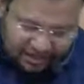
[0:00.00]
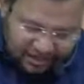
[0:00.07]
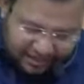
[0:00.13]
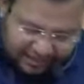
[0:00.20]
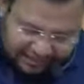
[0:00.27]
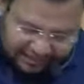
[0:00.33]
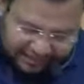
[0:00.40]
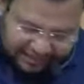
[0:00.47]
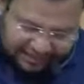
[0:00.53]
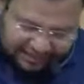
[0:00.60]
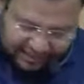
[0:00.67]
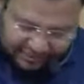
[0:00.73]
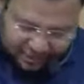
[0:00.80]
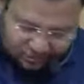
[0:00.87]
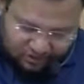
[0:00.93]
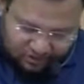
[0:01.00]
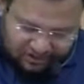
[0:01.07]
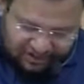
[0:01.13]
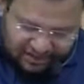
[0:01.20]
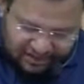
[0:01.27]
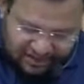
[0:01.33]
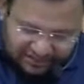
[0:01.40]
write about
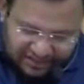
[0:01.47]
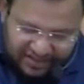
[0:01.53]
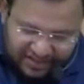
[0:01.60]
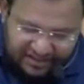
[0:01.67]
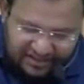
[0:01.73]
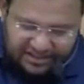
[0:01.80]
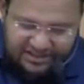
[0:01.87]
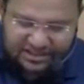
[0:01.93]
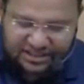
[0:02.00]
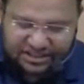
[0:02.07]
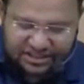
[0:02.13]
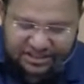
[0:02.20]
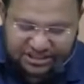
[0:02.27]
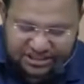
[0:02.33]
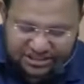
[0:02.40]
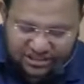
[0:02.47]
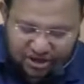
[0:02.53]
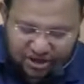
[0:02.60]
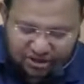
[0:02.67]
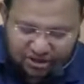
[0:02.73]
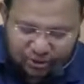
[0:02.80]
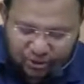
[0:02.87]
significant restrictions
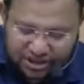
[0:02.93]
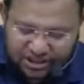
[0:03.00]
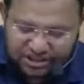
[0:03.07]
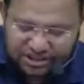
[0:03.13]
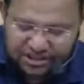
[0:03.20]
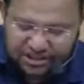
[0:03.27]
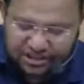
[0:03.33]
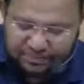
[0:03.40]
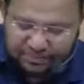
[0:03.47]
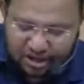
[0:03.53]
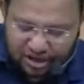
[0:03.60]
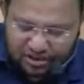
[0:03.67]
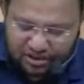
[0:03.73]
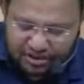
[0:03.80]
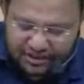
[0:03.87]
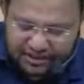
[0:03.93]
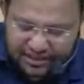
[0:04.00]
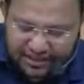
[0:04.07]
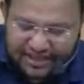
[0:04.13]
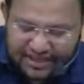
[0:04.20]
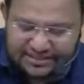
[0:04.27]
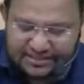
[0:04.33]
on ownership or
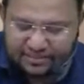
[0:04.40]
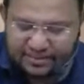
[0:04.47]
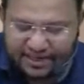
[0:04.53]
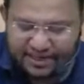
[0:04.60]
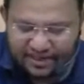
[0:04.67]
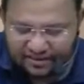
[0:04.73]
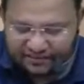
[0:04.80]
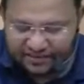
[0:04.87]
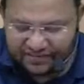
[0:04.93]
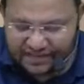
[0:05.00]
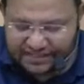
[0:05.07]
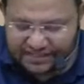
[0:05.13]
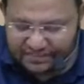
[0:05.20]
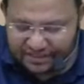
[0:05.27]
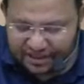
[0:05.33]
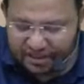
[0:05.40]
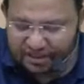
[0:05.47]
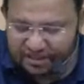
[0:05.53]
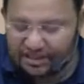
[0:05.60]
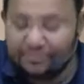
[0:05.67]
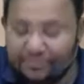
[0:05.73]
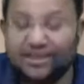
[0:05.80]
realizability of investment or
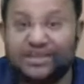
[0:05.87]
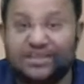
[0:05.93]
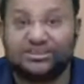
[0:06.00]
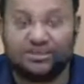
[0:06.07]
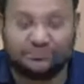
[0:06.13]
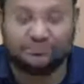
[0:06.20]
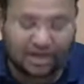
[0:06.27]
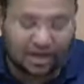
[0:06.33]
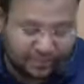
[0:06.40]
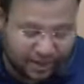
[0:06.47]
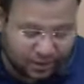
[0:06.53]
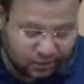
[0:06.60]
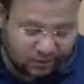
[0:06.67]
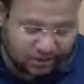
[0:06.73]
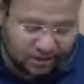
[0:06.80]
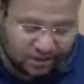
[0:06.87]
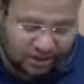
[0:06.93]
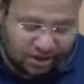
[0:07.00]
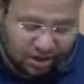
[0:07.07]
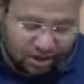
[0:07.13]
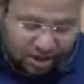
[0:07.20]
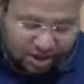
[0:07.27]
remittance of the amount
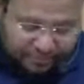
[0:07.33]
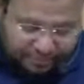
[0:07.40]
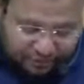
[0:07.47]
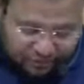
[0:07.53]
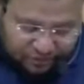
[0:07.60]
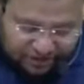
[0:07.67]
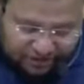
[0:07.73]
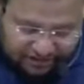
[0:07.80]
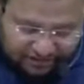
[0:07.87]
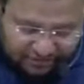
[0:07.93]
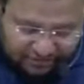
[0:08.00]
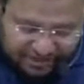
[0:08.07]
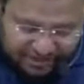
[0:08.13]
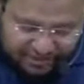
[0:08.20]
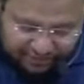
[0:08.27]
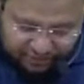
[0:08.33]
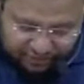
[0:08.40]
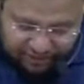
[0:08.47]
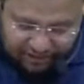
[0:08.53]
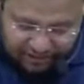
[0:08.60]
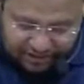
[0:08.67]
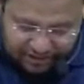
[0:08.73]
or proceeds of disposal.